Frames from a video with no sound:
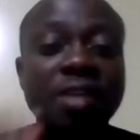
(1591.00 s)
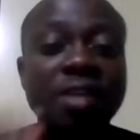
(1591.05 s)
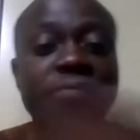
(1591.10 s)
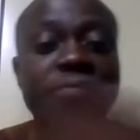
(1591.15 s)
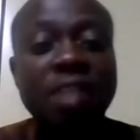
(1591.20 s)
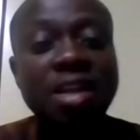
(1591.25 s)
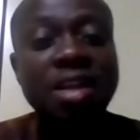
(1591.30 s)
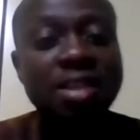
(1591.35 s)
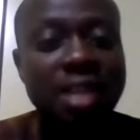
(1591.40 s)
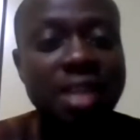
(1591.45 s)
they
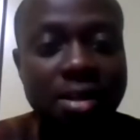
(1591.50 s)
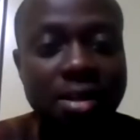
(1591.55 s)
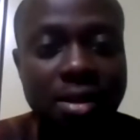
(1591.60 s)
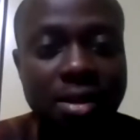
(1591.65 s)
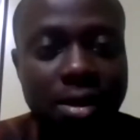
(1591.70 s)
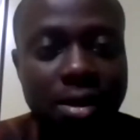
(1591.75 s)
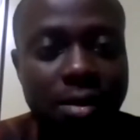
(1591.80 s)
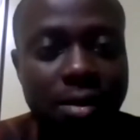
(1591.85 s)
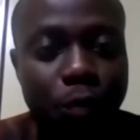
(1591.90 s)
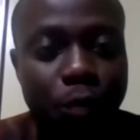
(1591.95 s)
invented
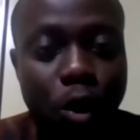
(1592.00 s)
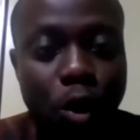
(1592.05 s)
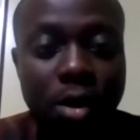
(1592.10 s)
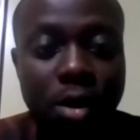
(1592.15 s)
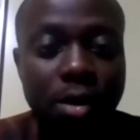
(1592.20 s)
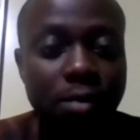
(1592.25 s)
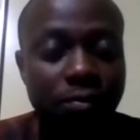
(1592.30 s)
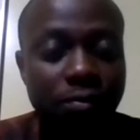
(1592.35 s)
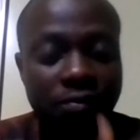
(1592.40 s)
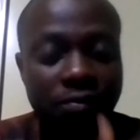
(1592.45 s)

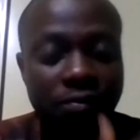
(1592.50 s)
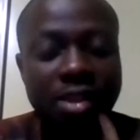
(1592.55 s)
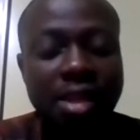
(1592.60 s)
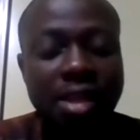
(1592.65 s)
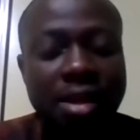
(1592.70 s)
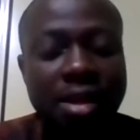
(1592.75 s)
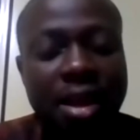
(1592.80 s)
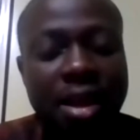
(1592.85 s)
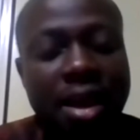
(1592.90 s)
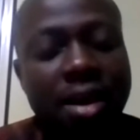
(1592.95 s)

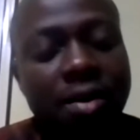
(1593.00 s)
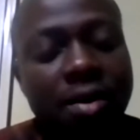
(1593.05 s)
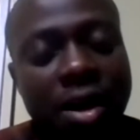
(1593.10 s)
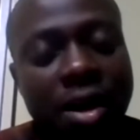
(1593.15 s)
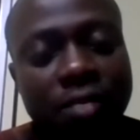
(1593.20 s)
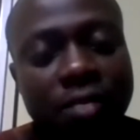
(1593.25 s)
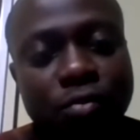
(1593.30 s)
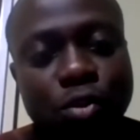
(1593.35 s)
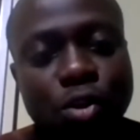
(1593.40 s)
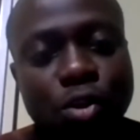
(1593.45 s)
the
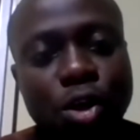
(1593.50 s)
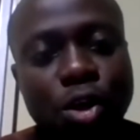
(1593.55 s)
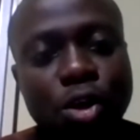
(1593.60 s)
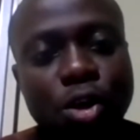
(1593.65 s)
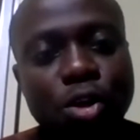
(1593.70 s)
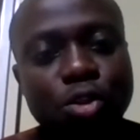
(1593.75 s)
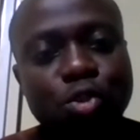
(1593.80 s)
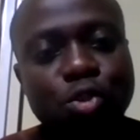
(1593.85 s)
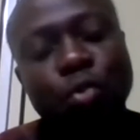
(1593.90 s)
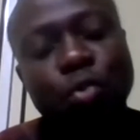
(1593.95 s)
aircraft,
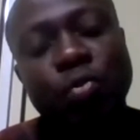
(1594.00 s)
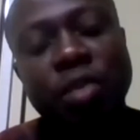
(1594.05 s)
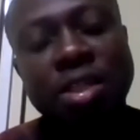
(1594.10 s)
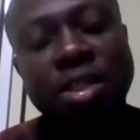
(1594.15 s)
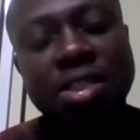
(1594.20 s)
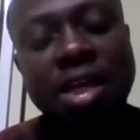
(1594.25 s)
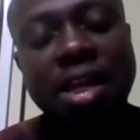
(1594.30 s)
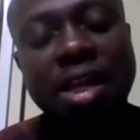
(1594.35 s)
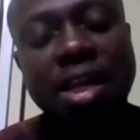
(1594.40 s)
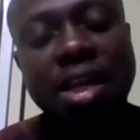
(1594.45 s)
two things
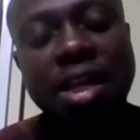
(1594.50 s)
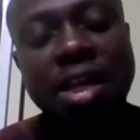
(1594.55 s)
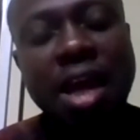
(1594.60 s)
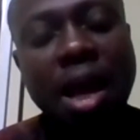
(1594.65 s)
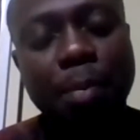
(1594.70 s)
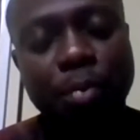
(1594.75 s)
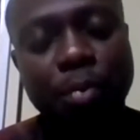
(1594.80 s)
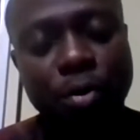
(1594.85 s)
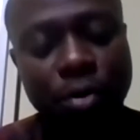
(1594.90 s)
had happened.